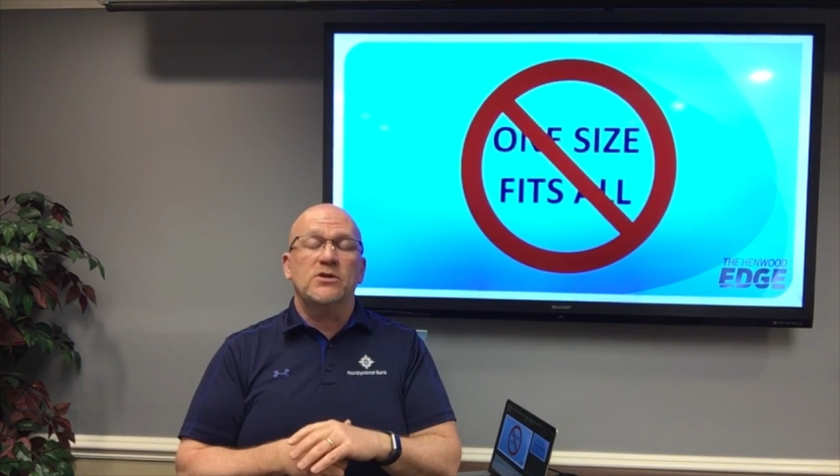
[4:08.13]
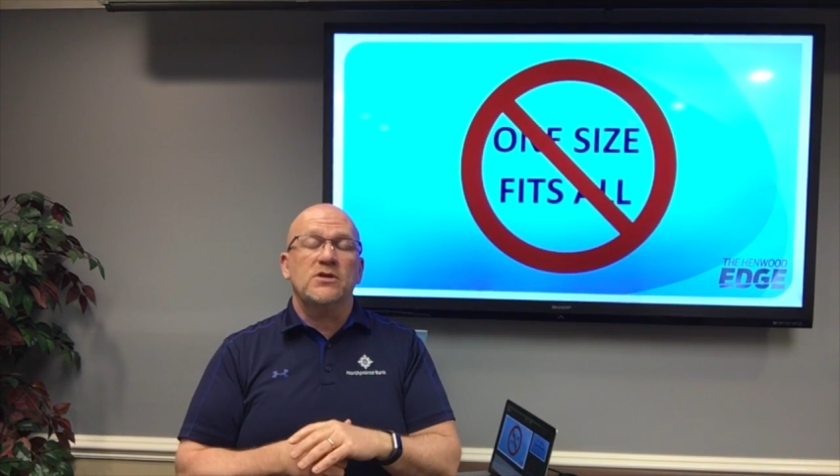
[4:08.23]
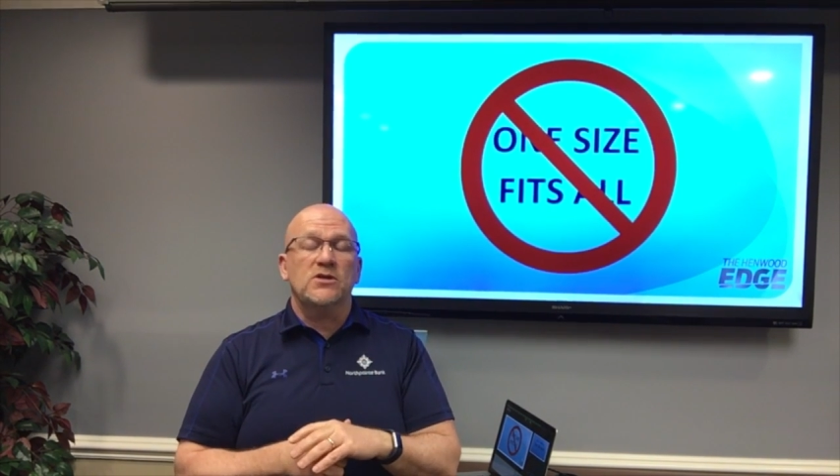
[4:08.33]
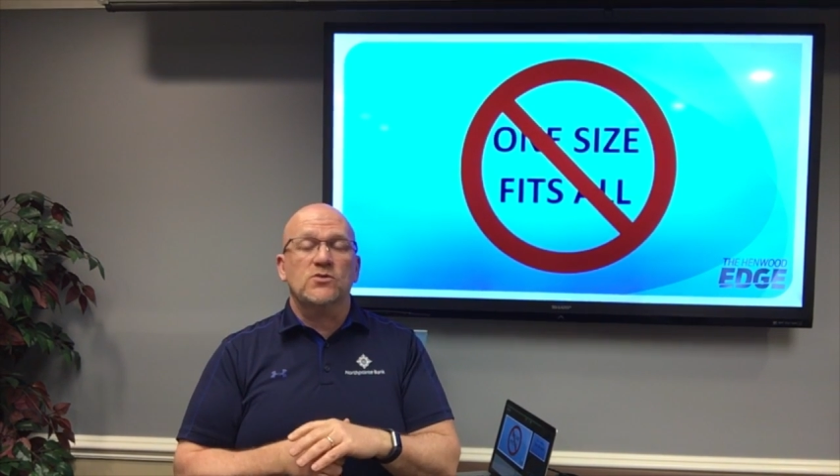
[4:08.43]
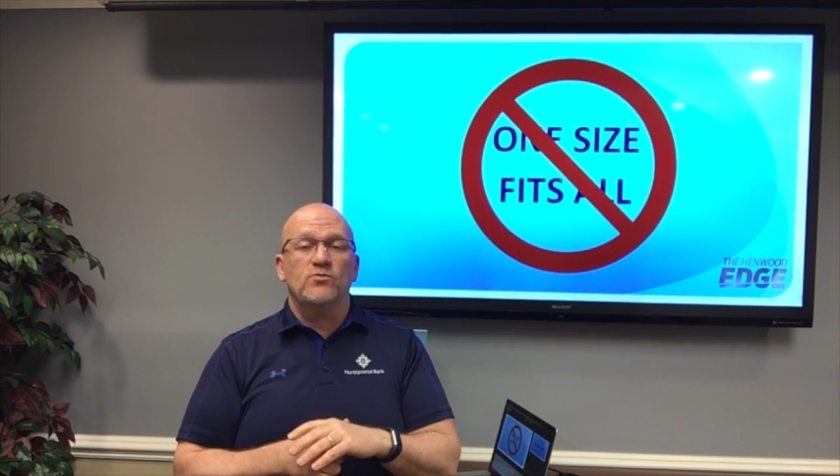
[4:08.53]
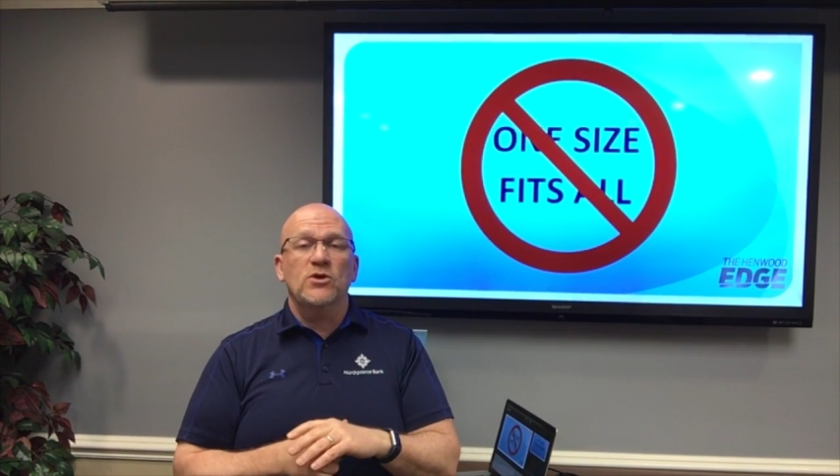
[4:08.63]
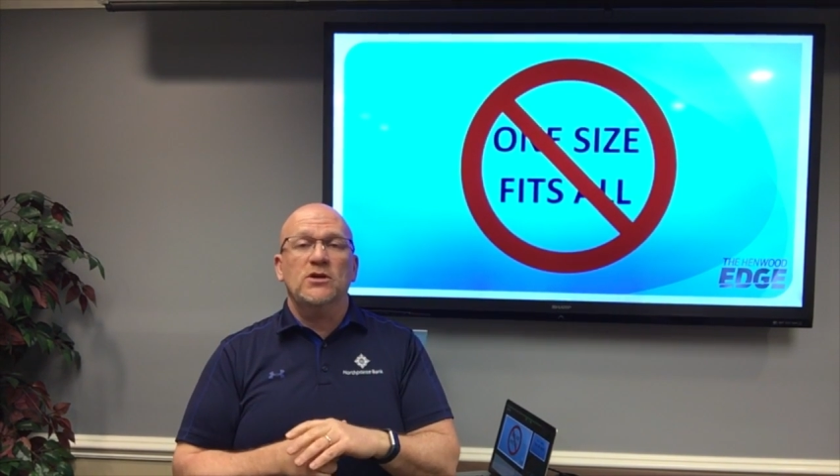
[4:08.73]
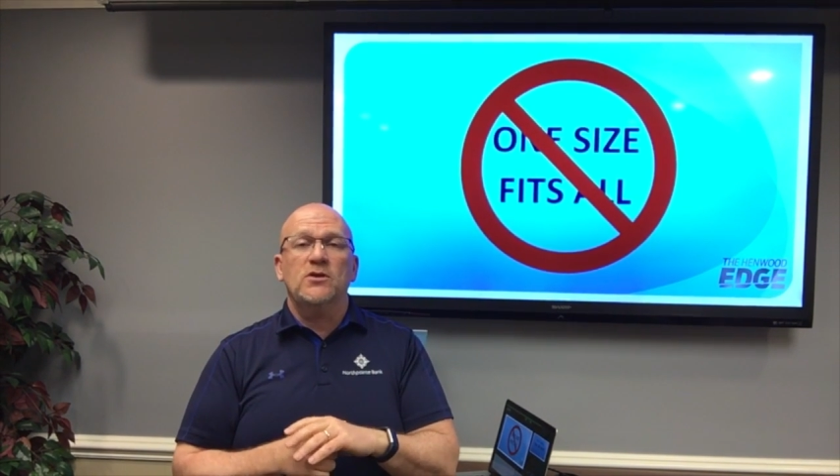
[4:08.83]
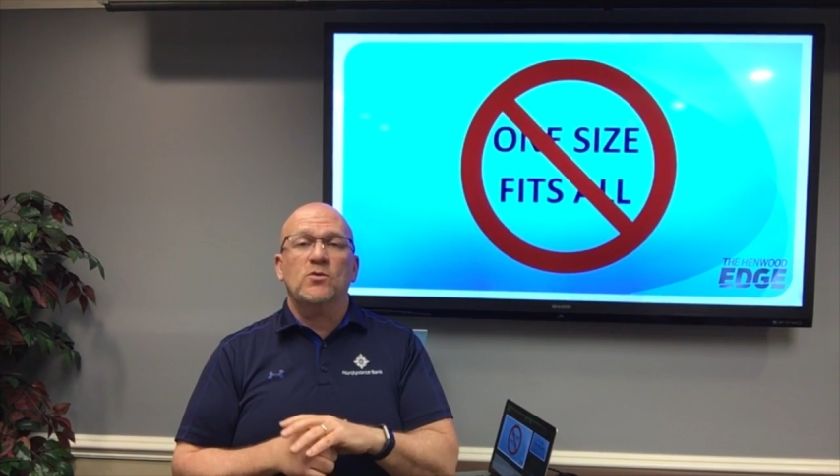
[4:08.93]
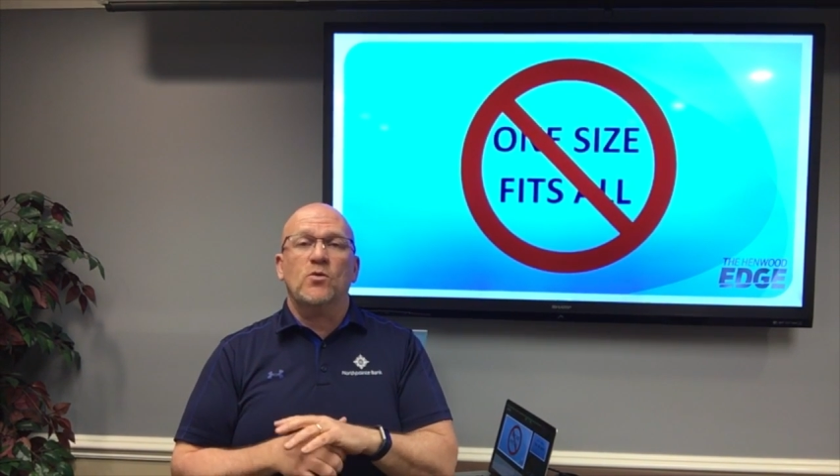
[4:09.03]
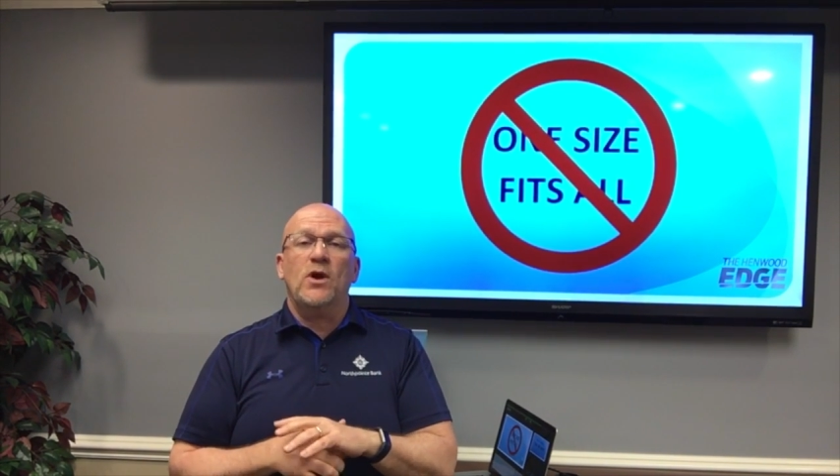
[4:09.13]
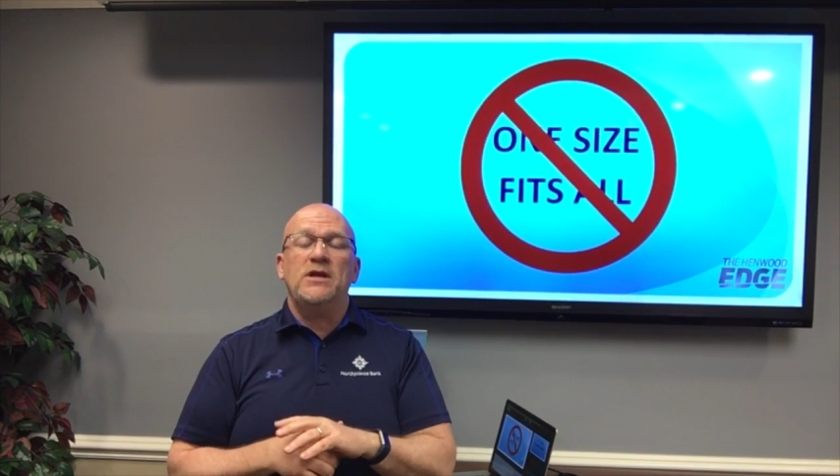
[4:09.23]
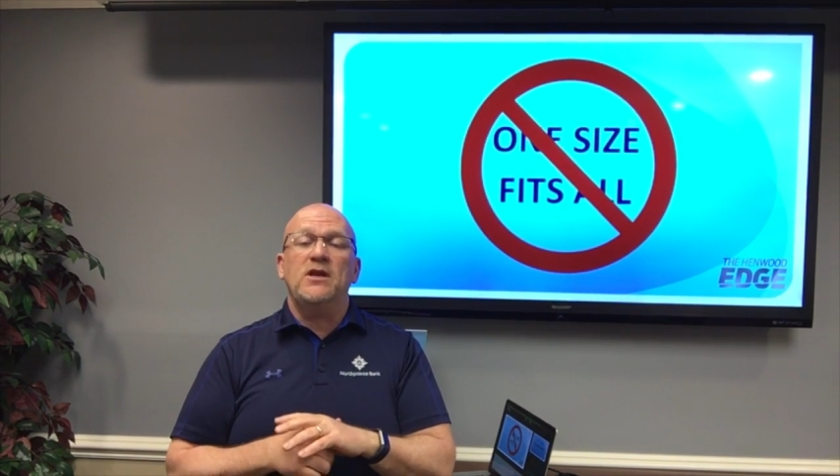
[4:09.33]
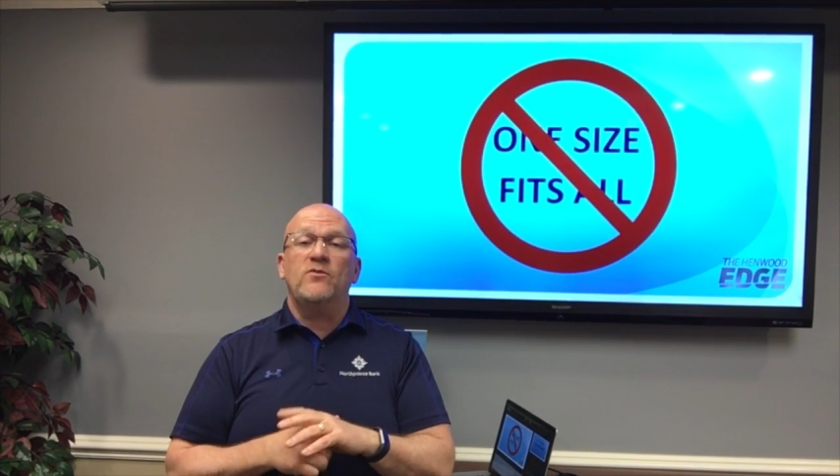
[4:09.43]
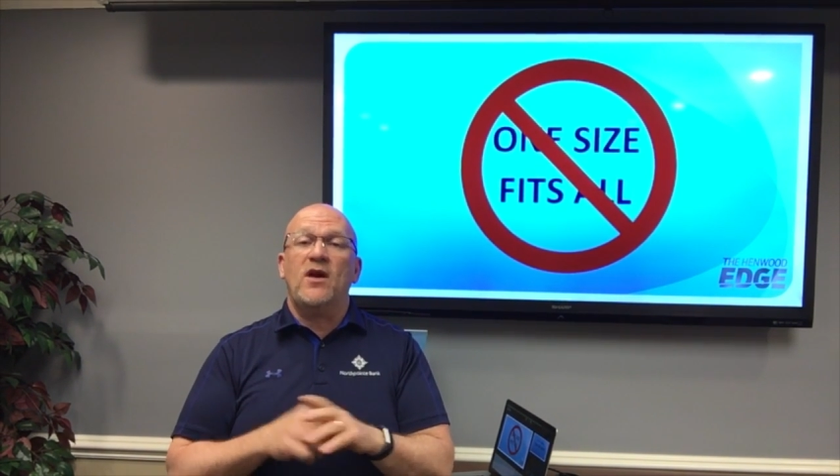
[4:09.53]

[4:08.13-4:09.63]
it's really quite neat.